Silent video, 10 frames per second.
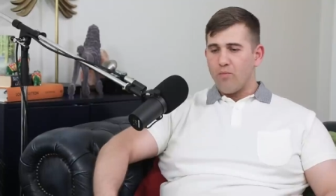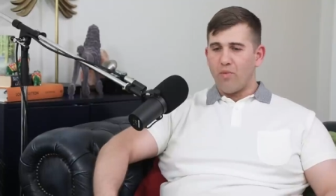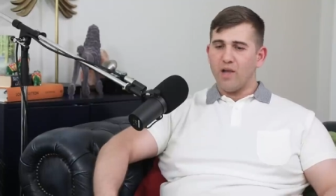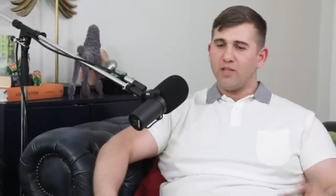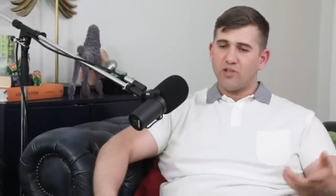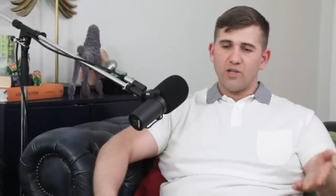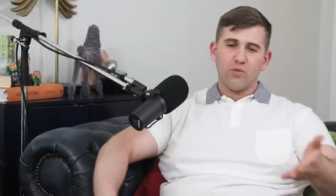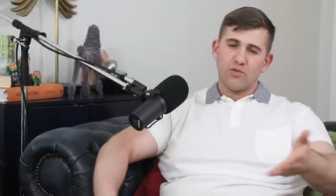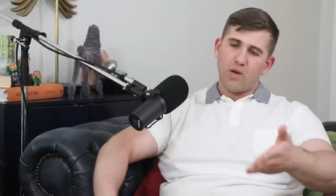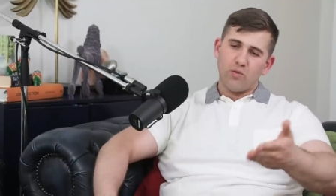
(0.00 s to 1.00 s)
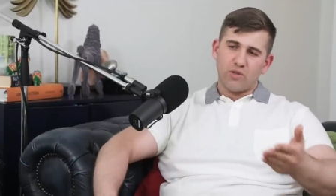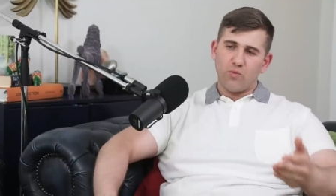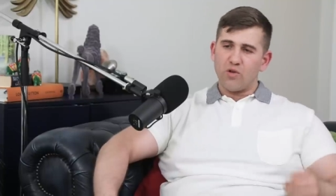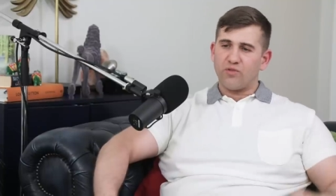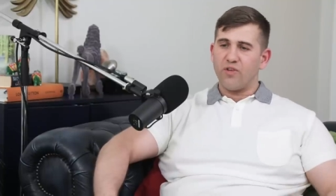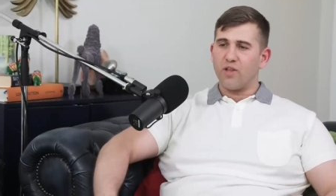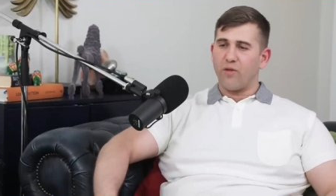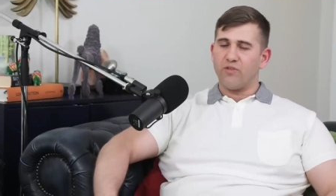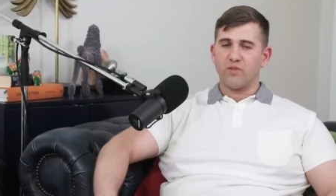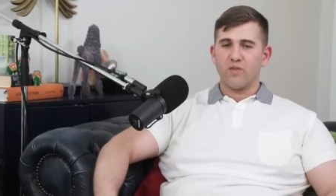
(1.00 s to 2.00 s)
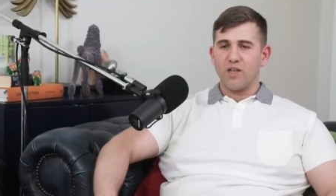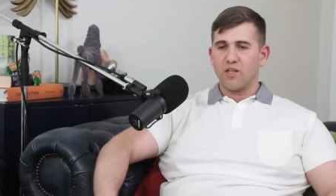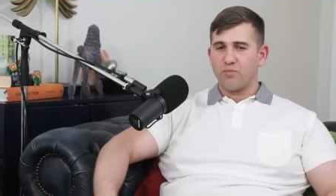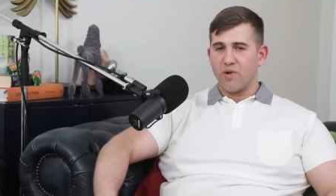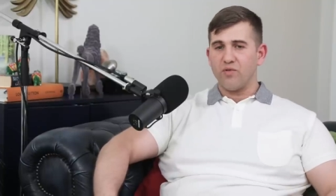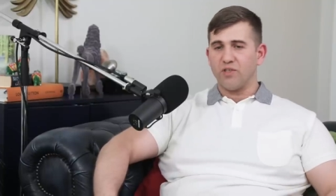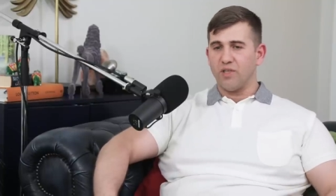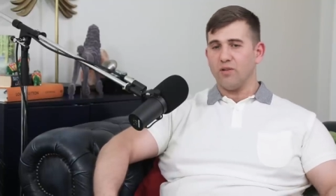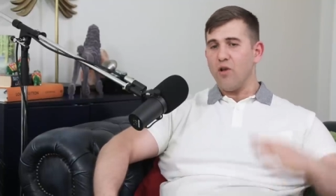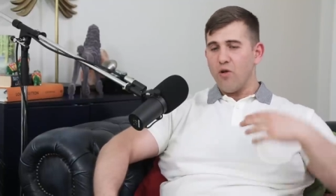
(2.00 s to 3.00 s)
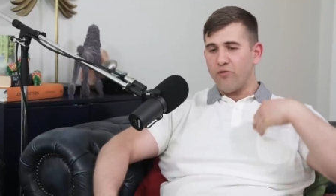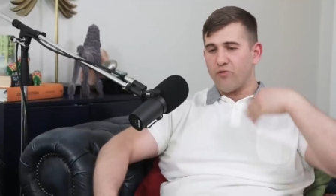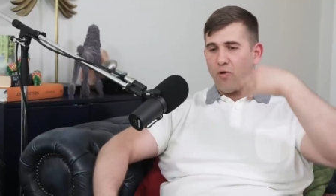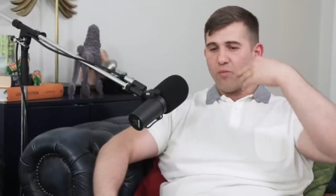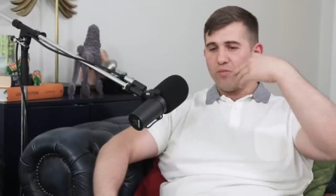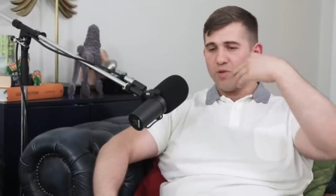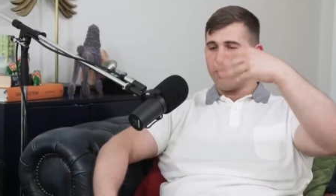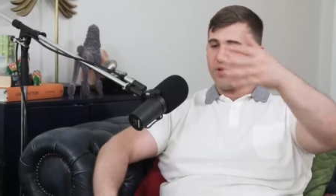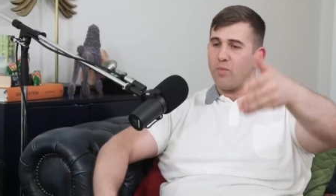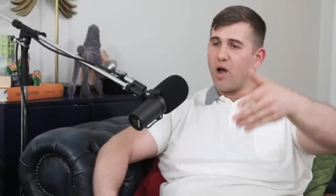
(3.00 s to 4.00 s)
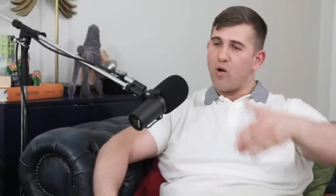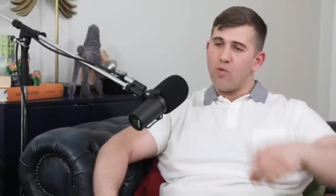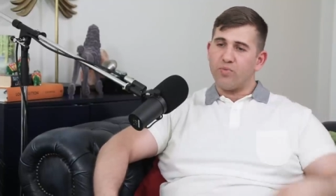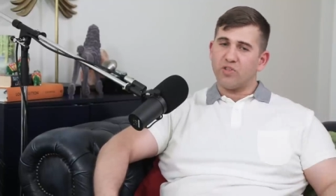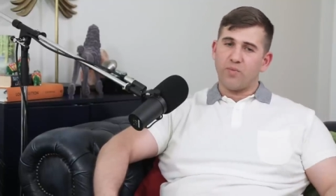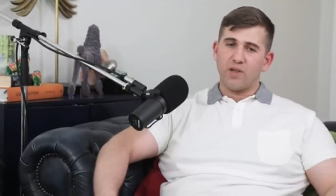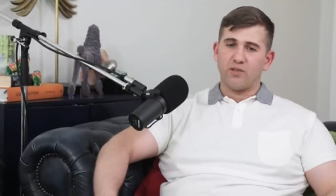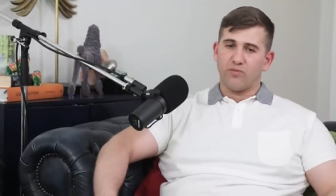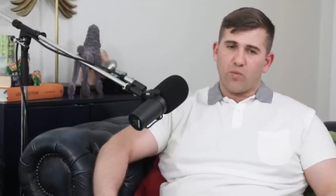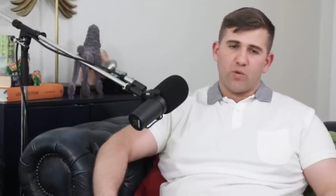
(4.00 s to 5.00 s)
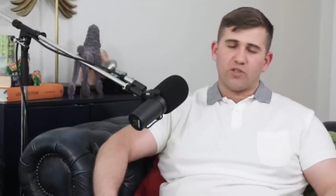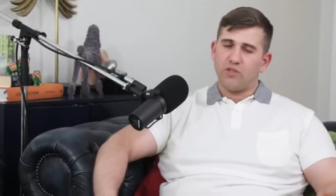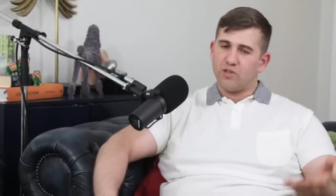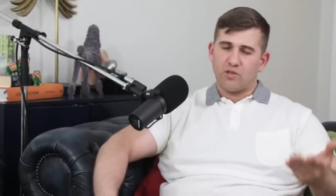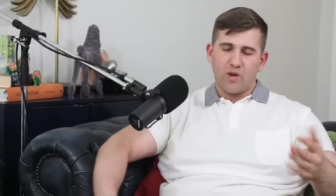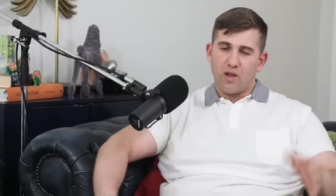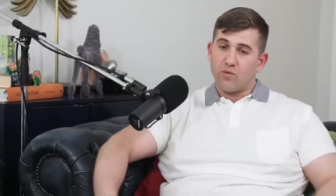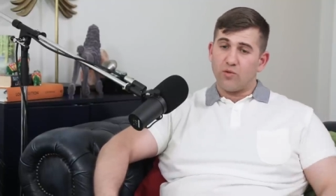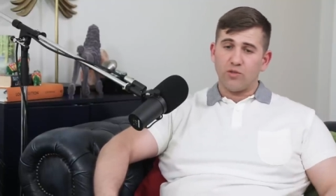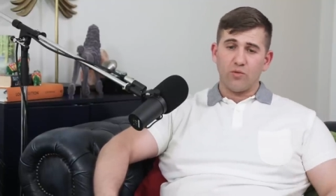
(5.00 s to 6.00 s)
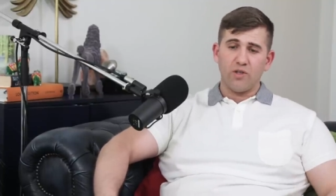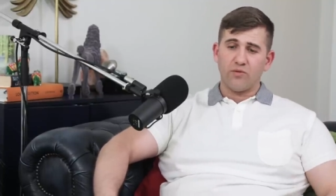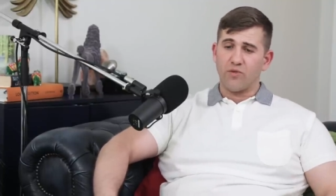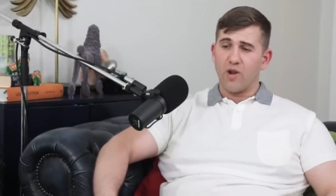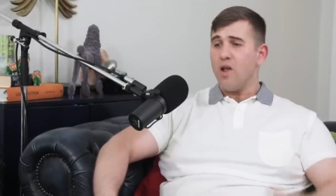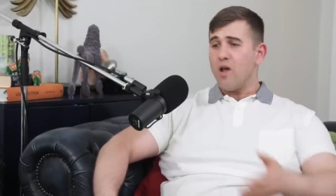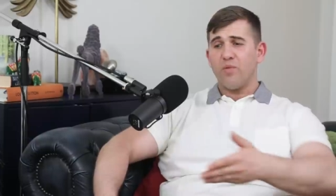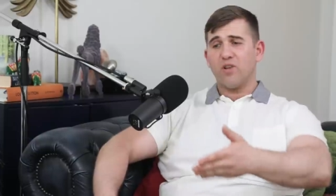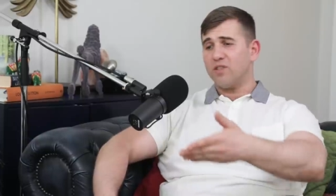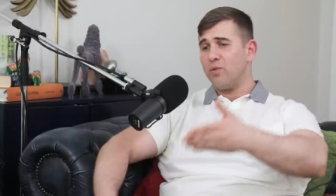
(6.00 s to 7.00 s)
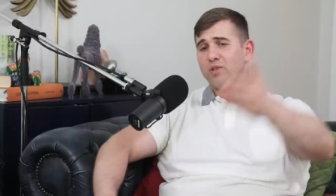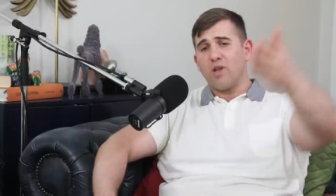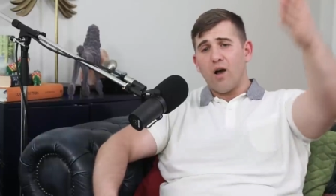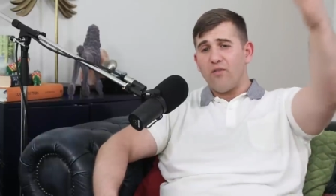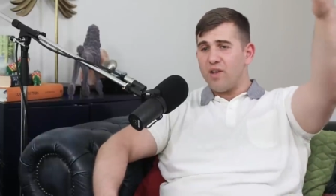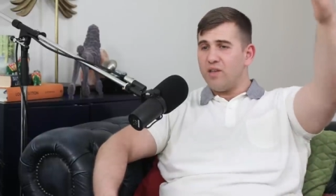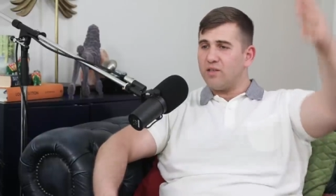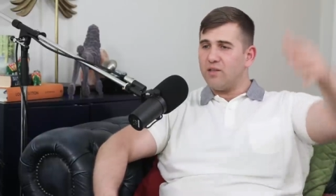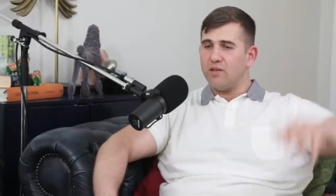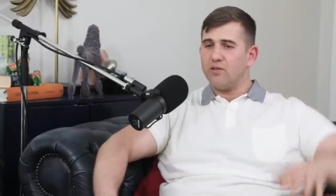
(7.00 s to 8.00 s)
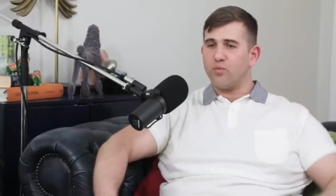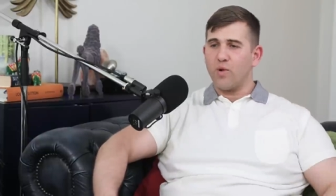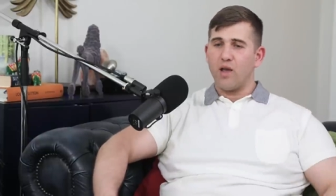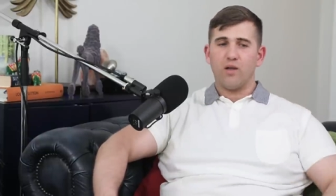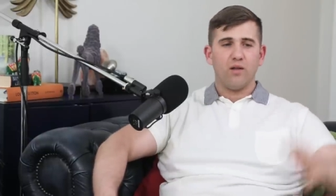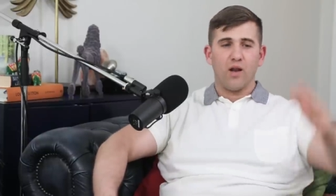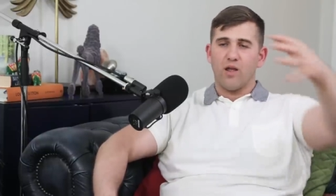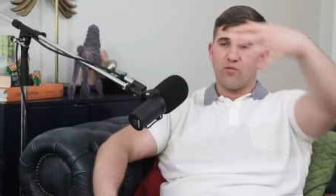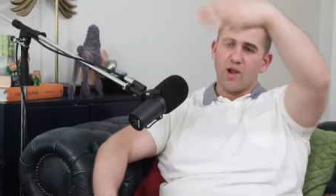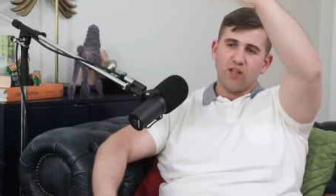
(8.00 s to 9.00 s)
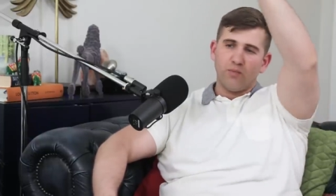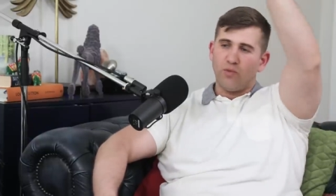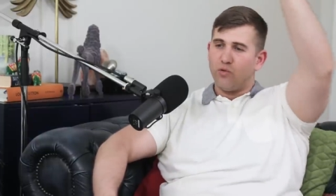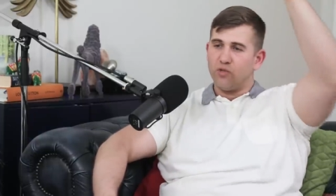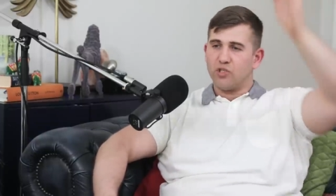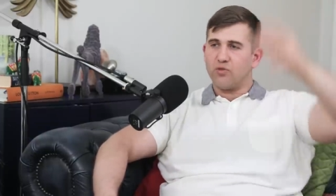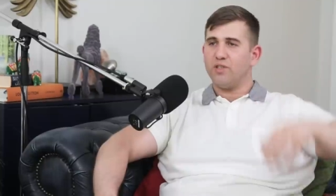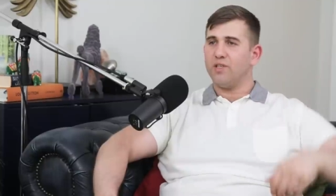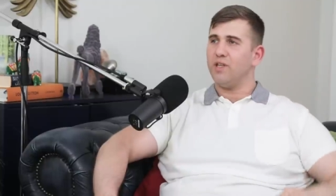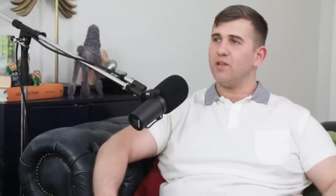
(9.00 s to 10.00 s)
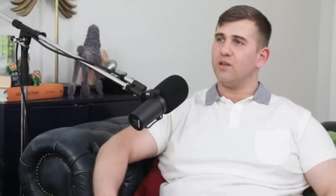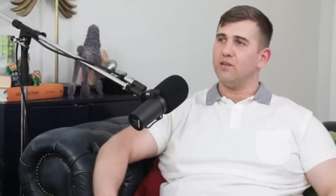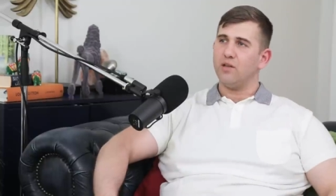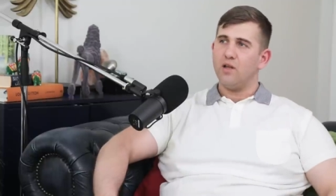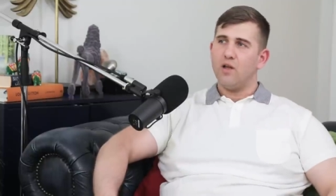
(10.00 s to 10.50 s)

But in general, that was the worst thing that I've really experienced from my own perspective and watching, just like, there was no need for it. Because there was other incidents where, like, randomly on the streets in England,